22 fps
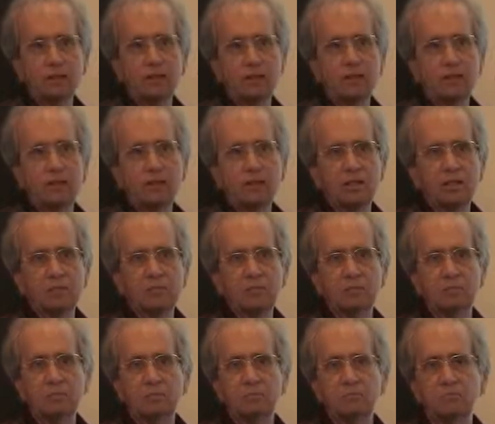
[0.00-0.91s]
uh,
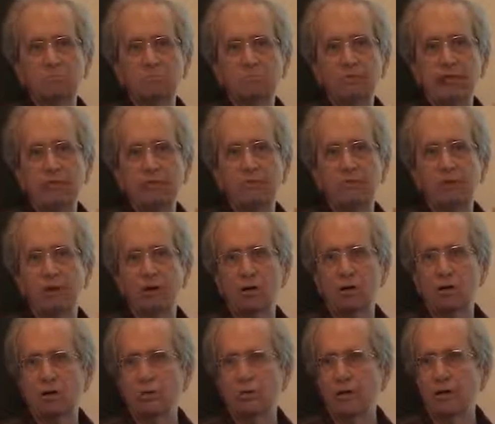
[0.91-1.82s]

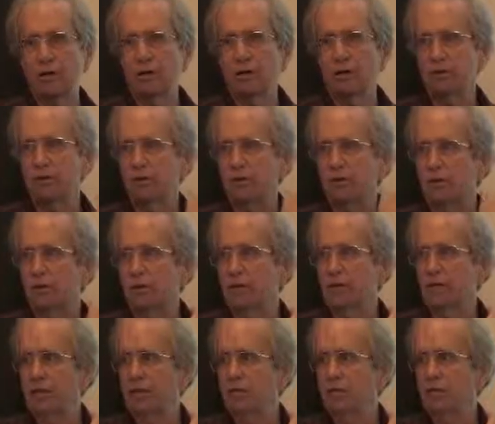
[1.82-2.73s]
AVR compiler and
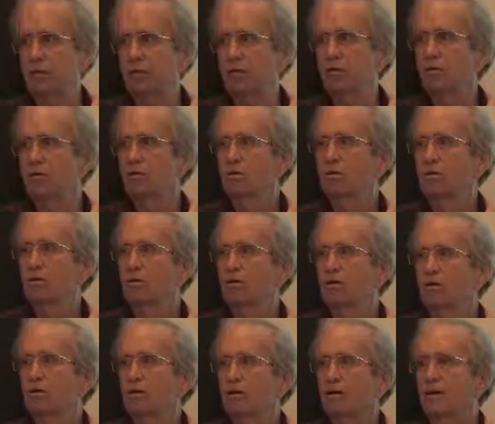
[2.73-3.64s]
linker
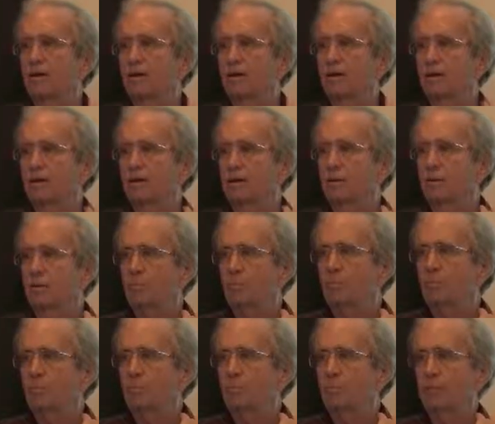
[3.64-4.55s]
um,
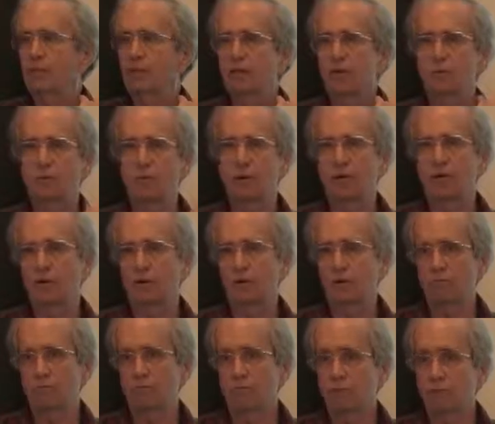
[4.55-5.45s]
that's been
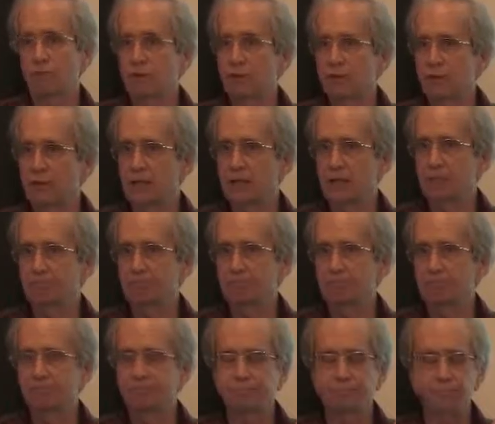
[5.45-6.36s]
around for a long time.
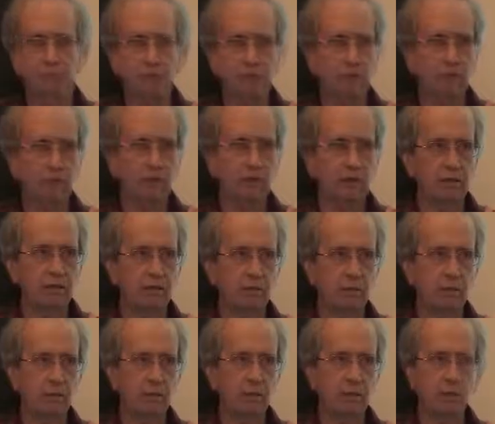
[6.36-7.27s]
It
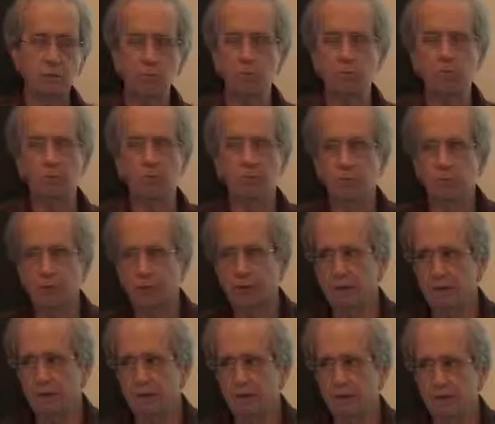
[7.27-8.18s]
probably
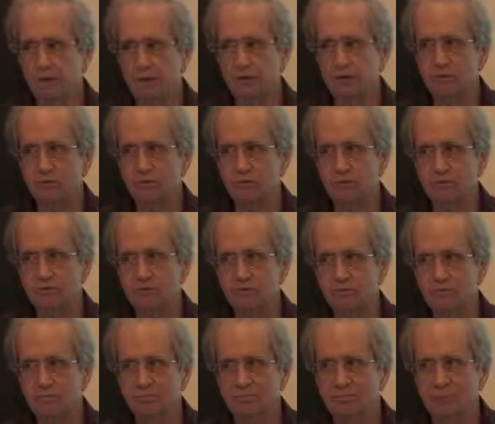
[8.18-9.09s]
predates
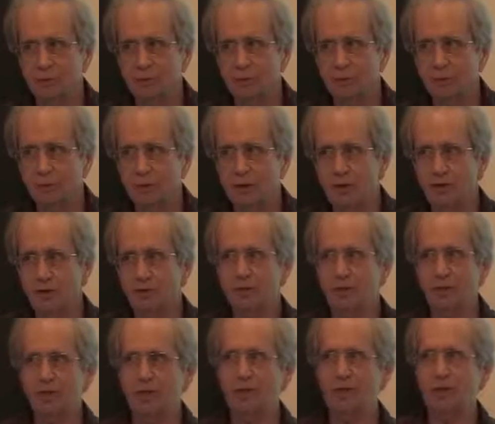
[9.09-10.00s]
Arduino,
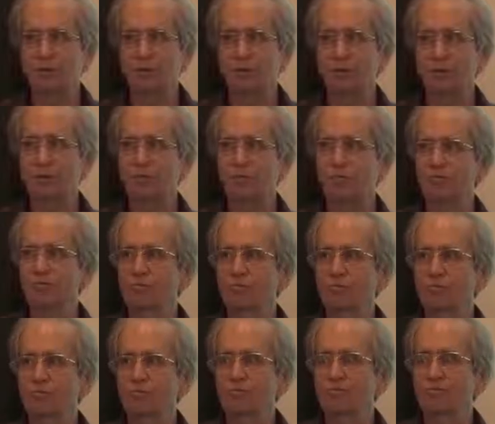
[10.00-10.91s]
but I don't know.
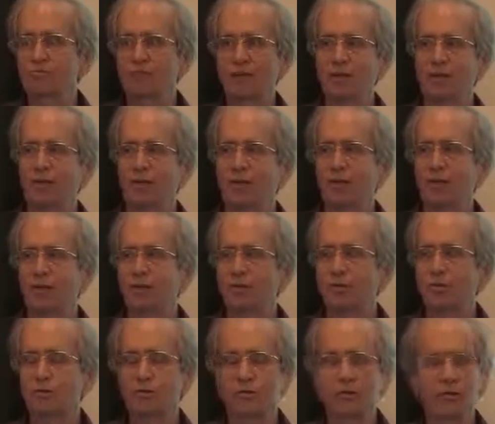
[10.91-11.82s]
I don't know the
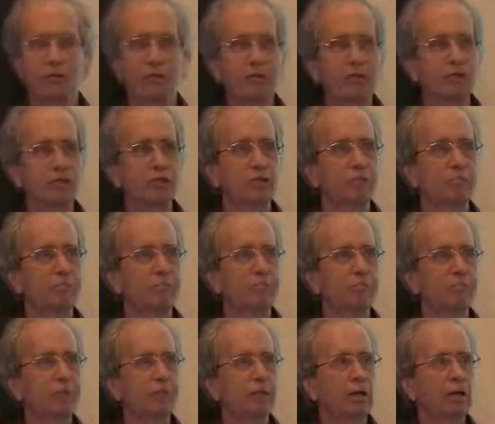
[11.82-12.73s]
history that much.
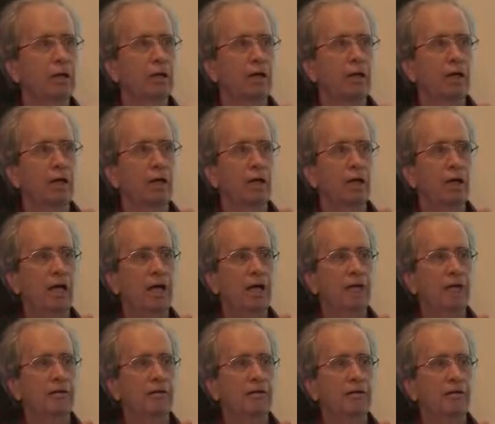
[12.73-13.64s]

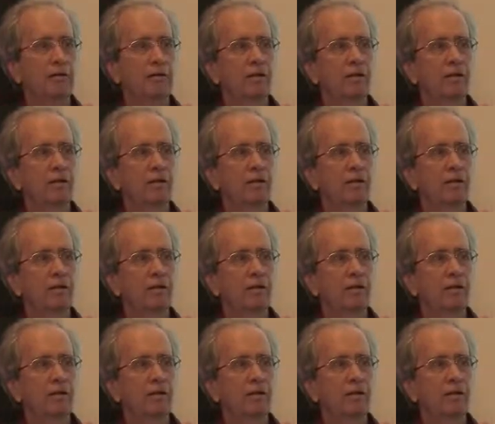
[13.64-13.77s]
And